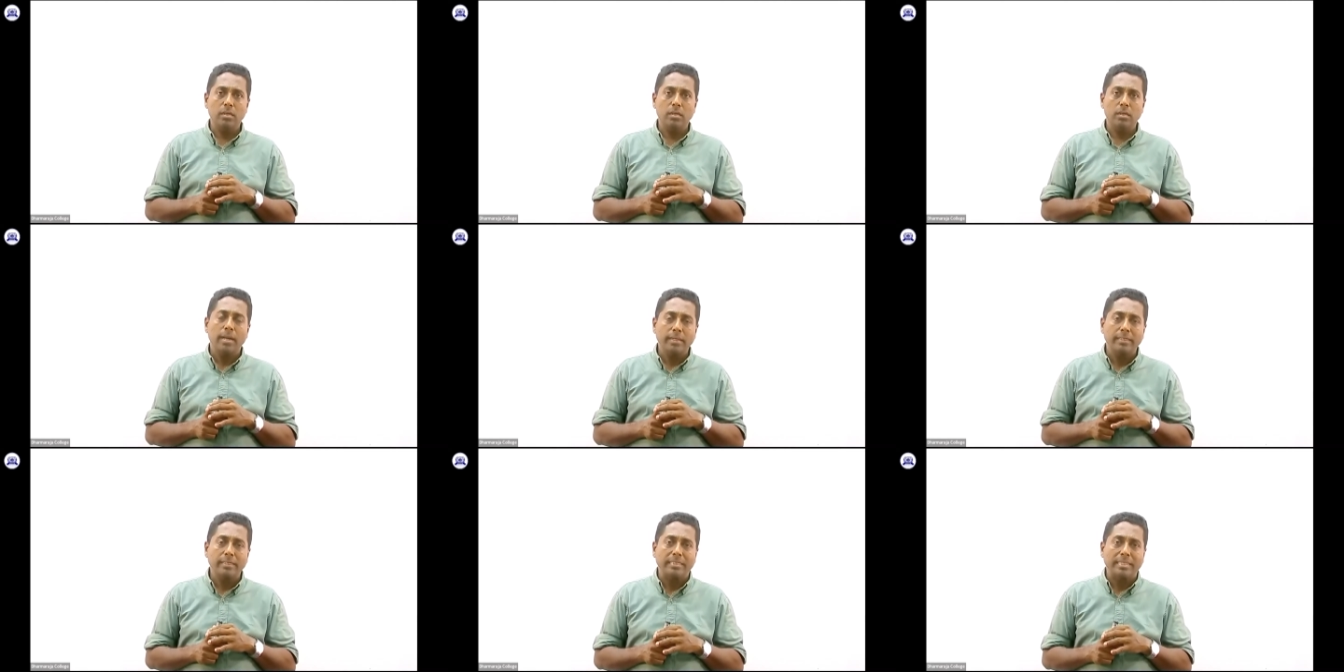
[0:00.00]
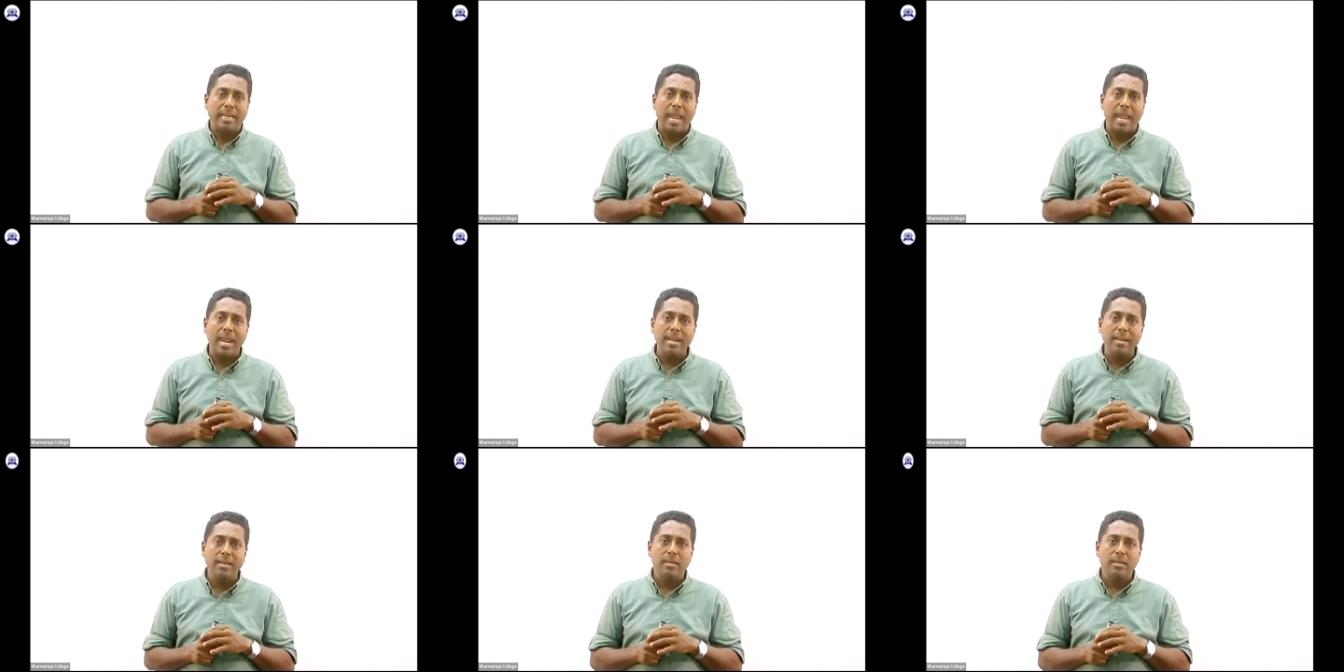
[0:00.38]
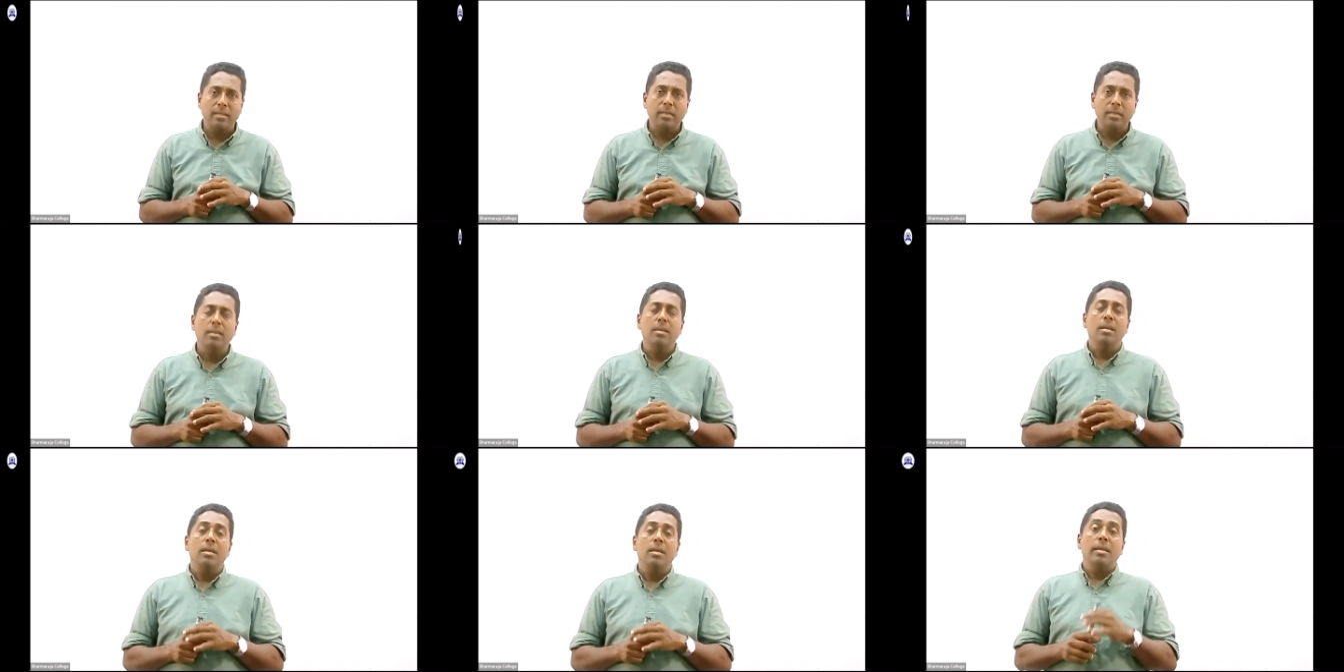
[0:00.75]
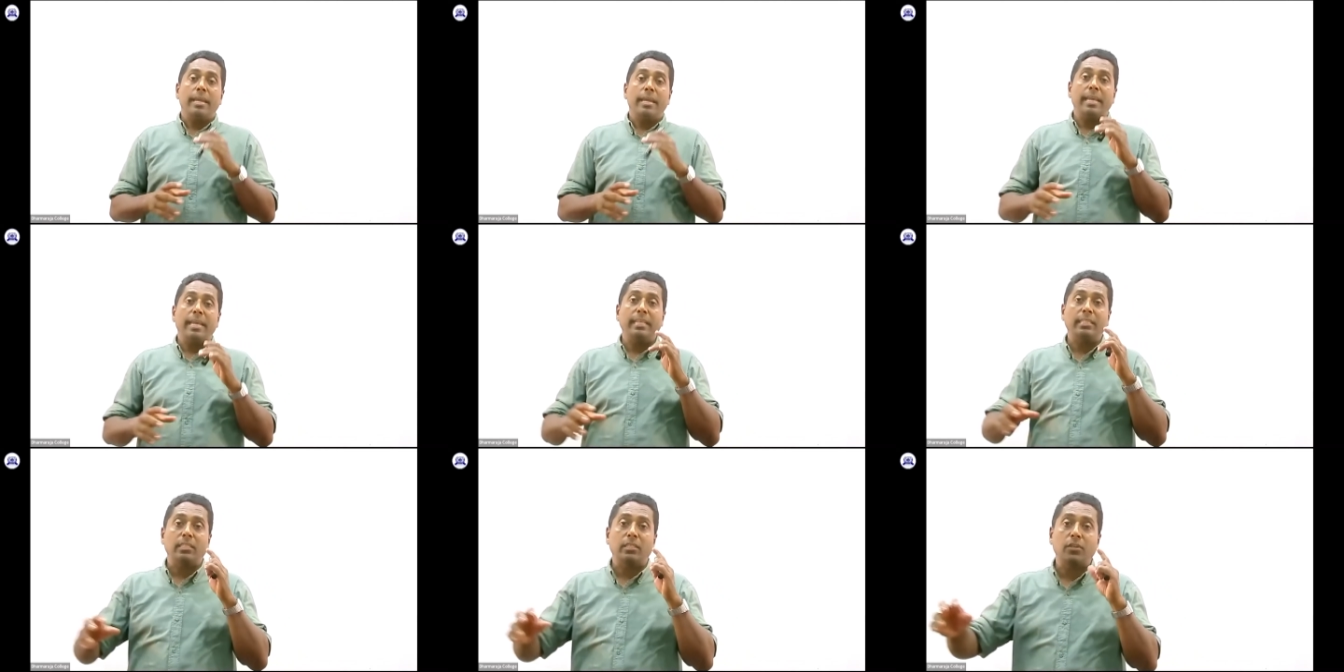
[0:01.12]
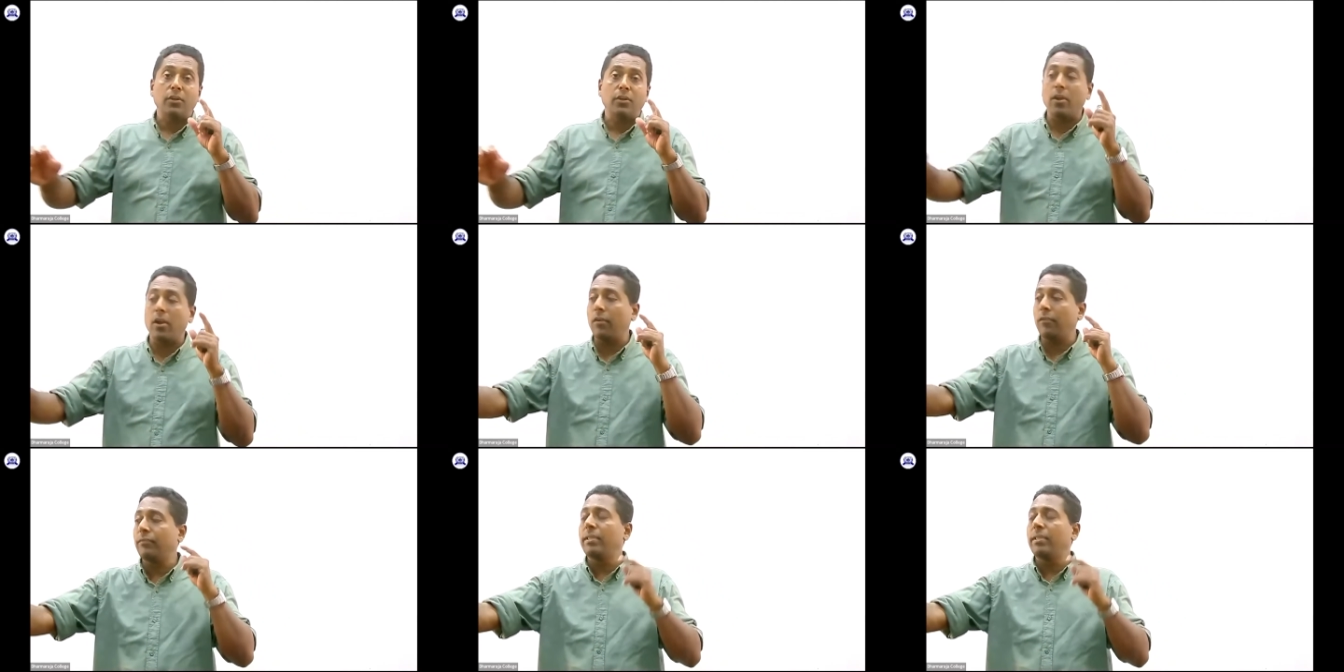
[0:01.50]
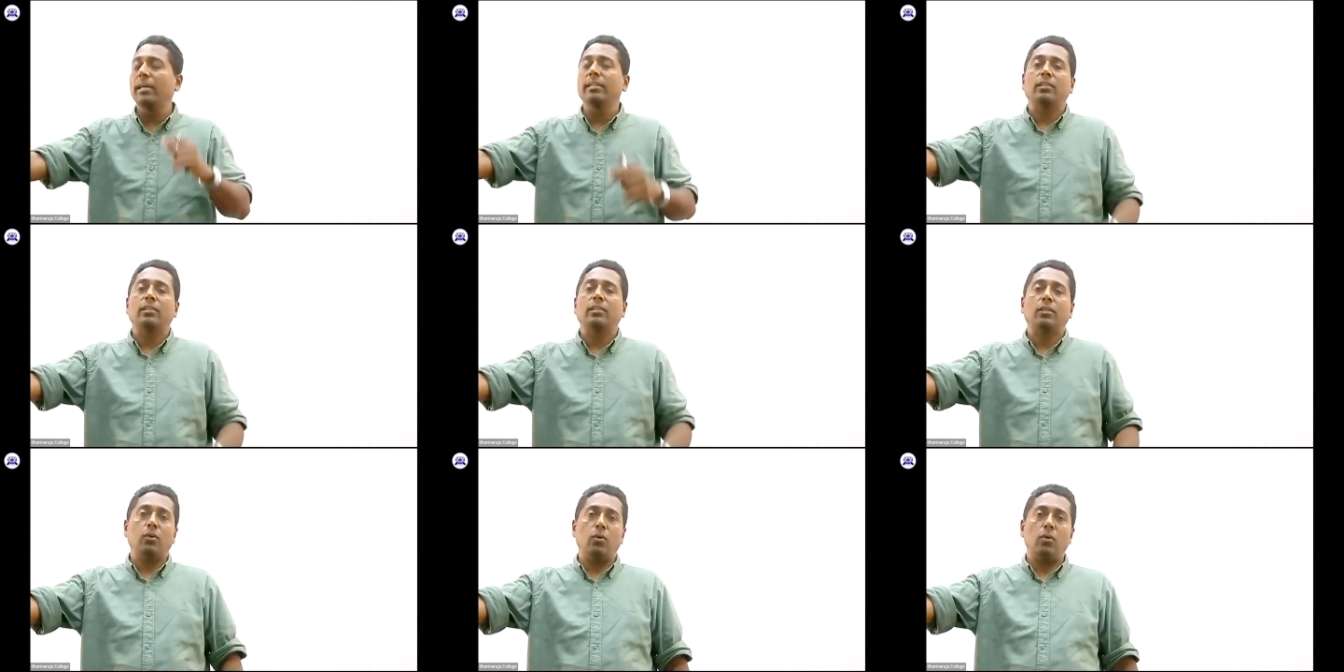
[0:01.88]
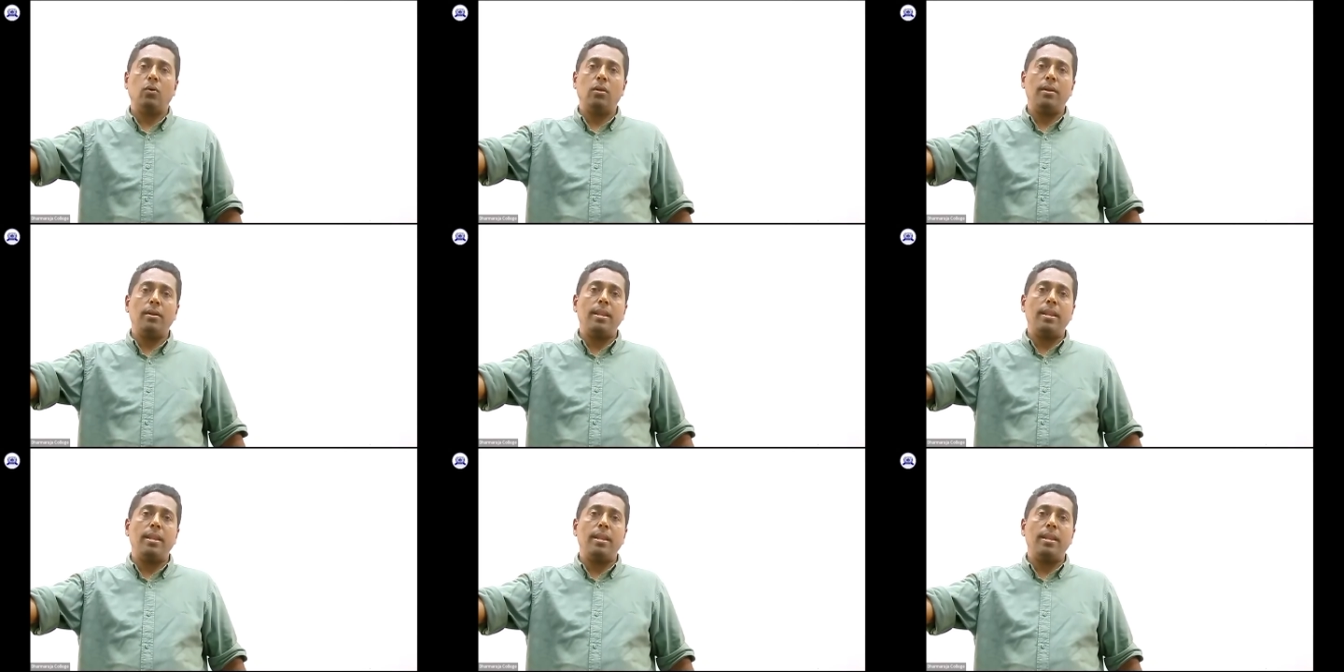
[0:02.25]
Understand? History of the school.